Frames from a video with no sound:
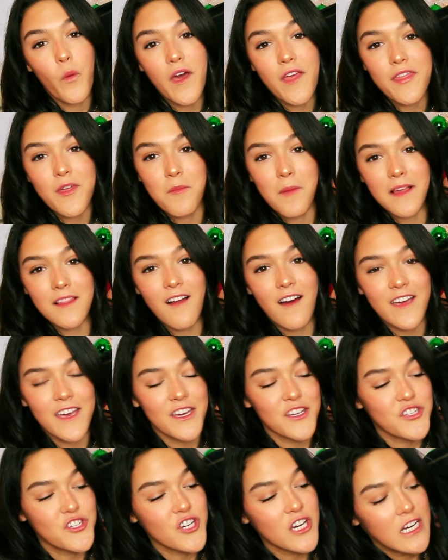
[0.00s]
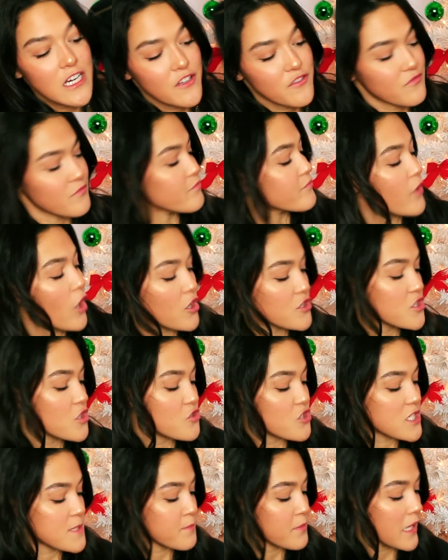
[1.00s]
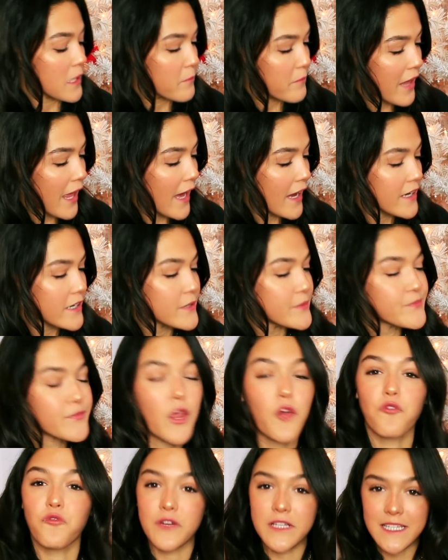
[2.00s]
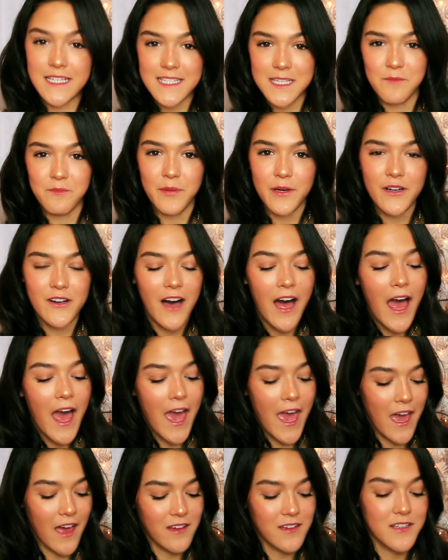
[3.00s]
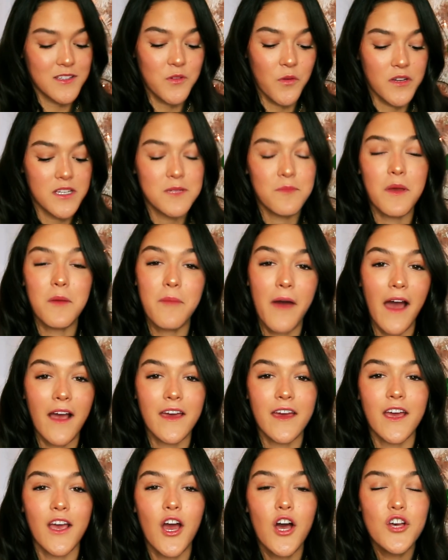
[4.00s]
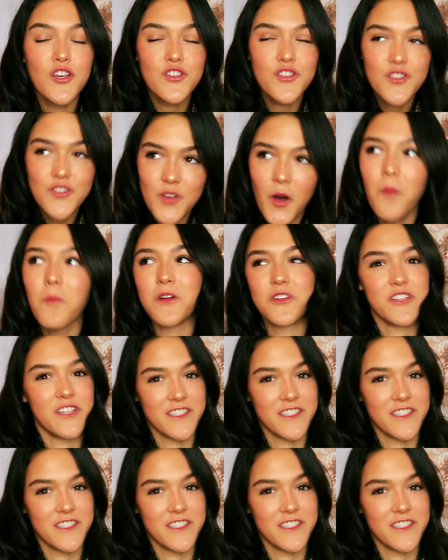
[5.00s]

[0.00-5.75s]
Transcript: with my luggage. Also just plain black, really simple, and it's going to make packing so much